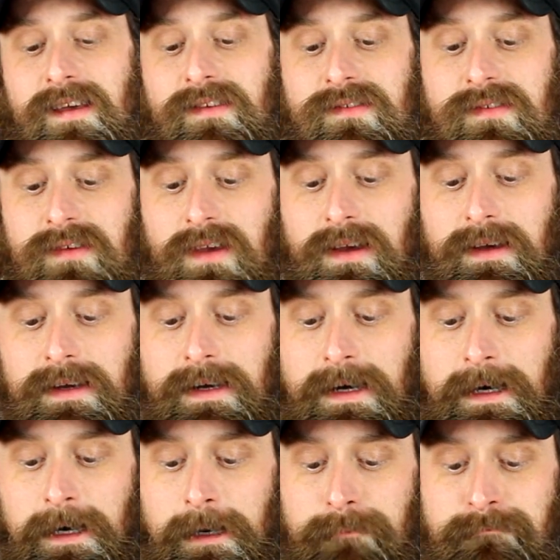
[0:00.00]
this.
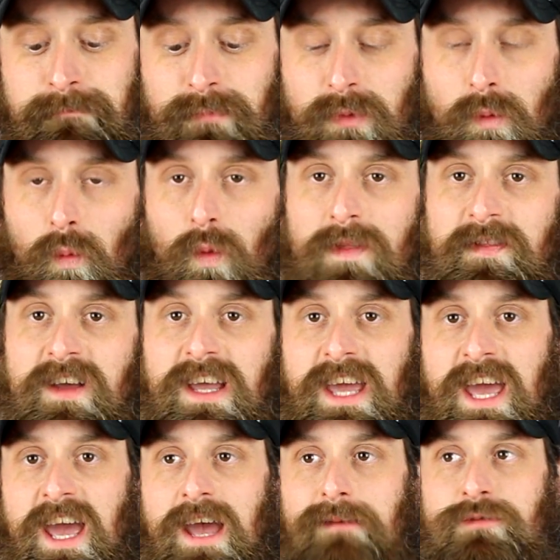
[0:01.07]
With the
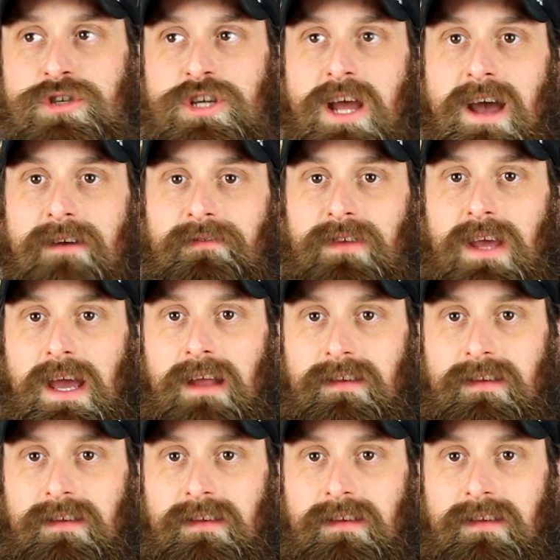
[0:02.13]
camshaft,